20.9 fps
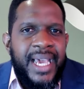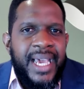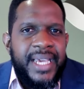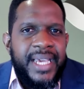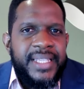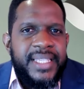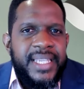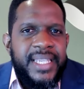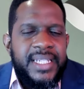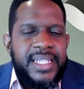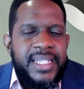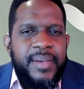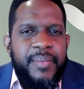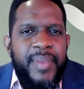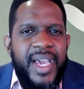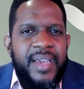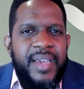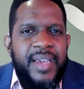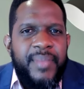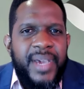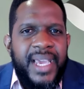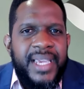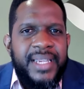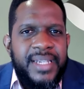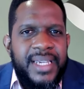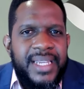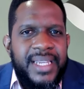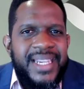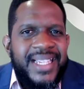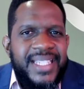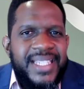I think Absolutely. to my mind,
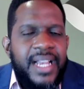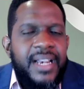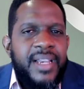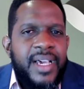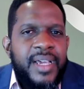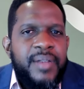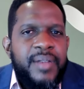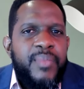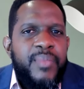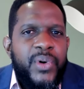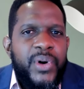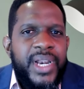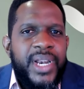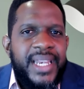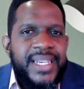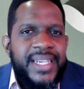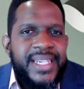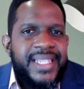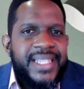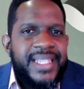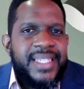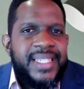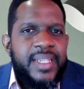there's a lot more that needs